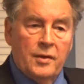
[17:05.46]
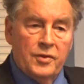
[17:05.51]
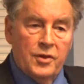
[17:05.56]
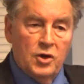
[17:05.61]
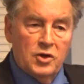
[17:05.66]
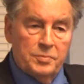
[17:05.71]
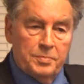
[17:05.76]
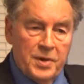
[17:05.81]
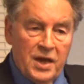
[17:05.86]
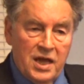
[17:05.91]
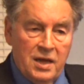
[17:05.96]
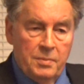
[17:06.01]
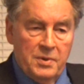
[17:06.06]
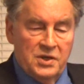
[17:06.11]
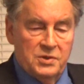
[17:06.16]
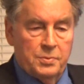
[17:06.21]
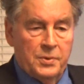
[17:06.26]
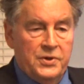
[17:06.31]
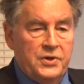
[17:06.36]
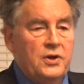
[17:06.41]
those
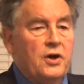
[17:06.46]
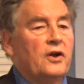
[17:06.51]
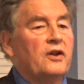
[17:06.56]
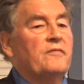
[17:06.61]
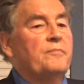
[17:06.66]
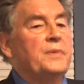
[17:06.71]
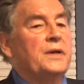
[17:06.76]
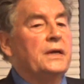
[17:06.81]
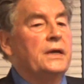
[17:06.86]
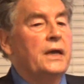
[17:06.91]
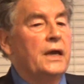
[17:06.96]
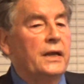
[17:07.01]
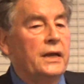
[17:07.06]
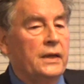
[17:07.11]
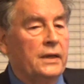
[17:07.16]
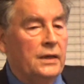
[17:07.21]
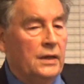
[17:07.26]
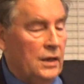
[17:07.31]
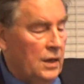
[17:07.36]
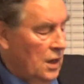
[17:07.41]
babies would not have been
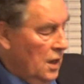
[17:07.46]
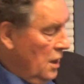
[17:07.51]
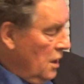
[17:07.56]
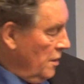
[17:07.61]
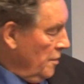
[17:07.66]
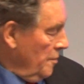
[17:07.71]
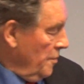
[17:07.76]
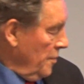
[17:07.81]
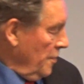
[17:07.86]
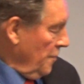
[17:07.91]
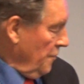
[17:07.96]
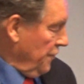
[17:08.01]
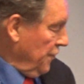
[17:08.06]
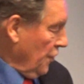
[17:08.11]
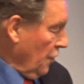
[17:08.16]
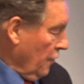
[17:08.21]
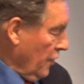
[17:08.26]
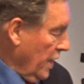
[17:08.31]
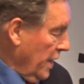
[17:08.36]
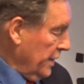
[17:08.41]
getting
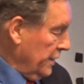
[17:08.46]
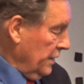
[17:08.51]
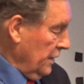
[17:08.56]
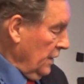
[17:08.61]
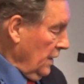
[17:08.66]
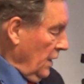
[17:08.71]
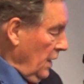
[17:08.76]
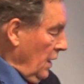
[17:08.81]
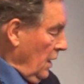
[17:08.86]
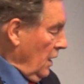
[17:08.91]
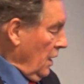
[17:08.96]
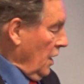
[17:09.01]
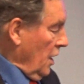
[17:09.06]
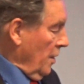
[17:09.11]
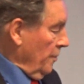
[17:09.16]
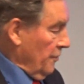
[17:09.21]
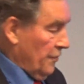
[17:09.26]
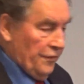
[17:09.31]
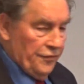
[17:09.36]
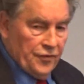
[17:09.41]
fluoride
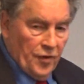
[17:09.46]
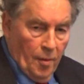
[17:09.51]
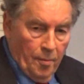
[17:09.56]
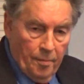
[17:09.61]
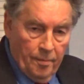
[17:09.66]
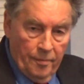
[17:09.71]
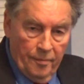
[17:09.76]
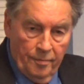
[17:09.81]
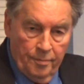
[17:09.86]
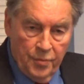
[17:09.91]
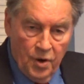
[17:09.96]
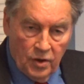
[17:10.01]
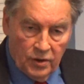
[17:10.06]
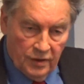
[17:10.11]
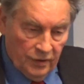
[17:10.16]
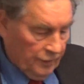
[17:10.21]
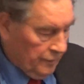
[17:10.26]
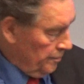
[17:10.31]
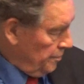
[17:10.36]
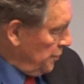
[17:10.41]
from
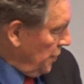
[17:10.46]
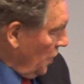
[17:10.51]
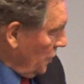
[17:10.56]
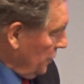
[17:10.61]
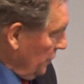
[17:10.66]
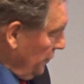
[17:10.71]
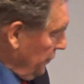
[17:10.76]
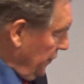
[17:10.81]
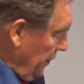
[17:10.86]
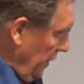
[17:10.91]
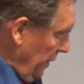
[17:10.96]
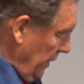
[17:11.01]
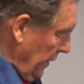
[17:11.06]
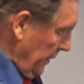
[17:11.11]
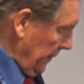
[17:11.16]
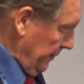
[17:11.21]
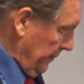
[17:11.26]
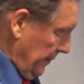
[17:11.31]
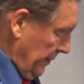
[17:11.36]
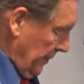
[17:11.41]
bottle feeding.